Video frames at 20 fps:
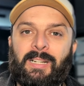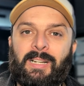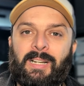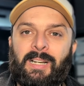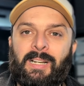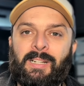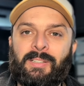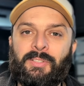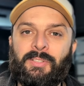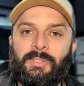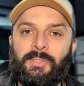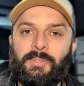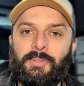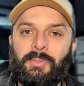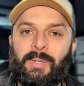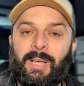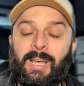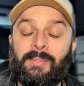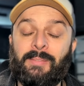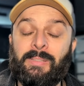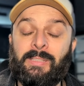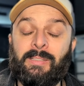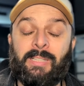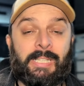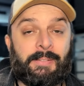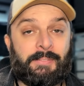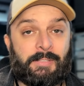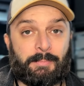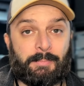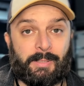uh, to having
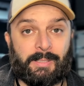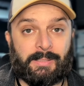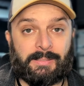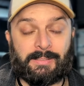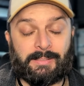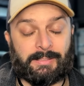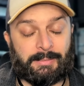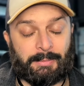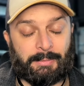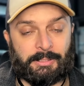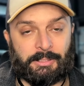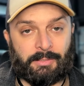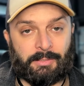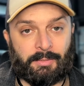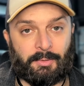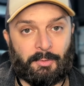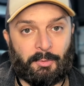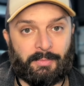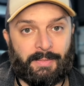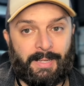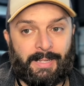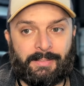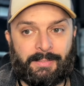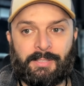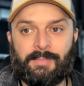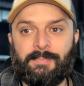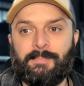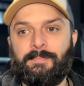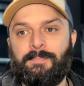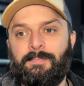leaf springs, especially on
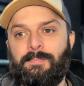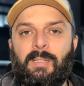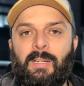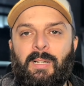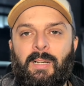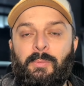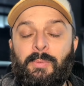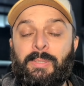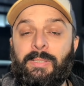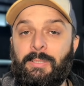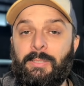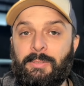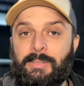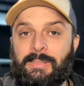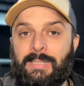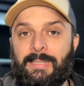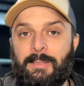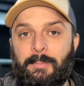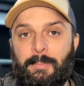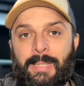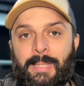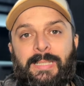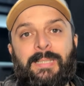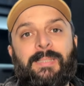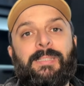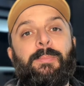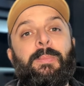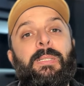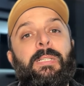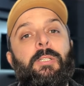Corvette. Uh, reduced
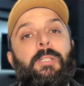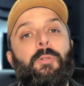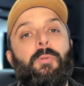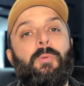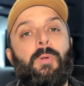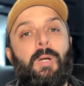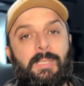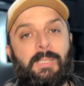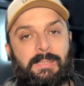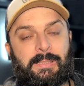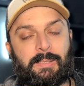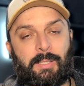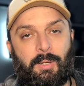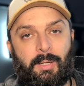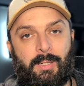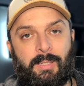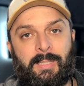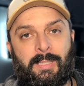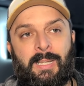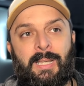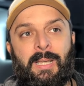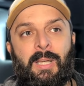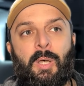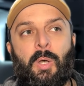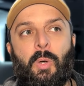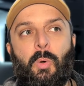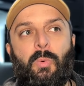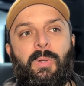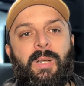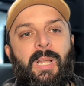independence, meaning crosstalk.
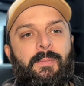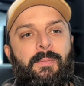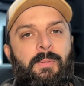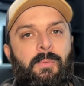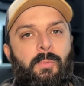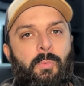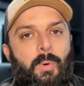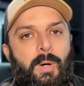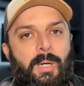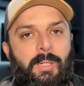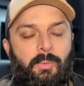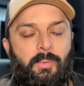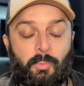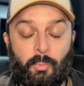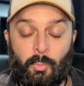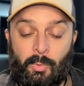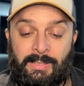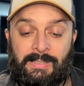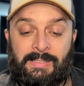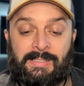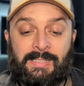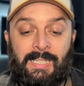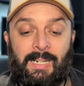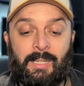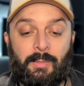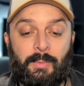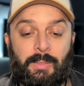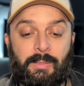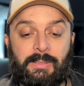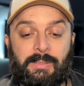Whatever one, one
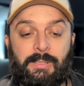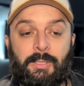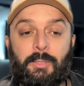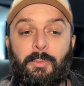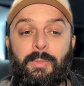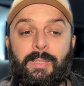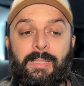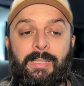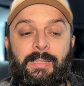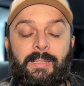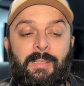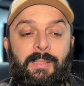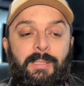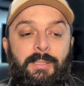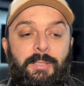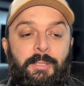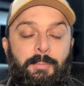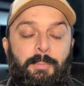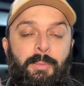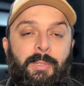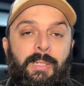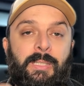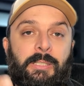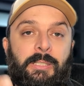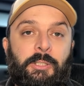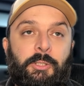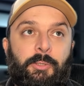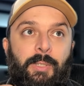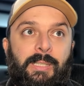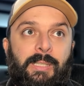side of the wheel is doing, you're
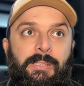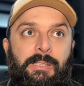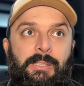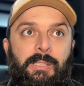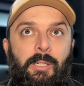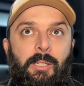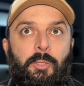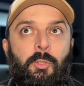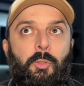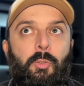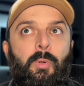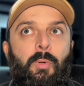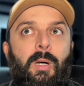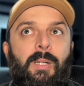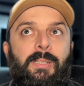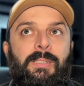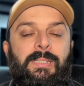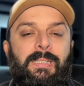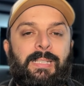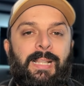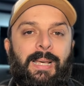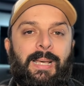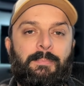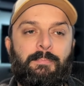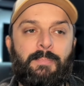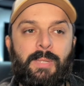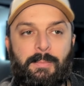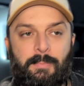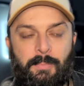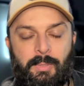putting stress across
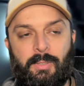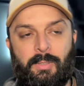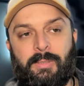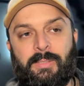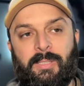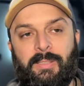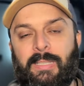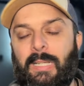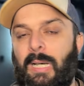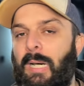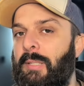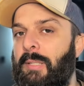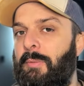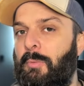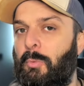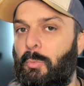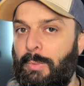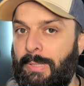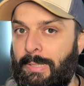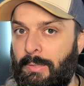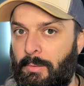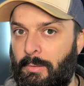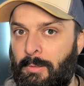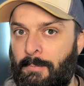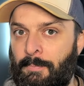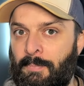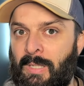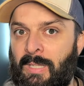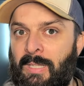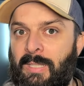that member to the other
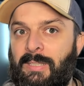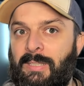wheel.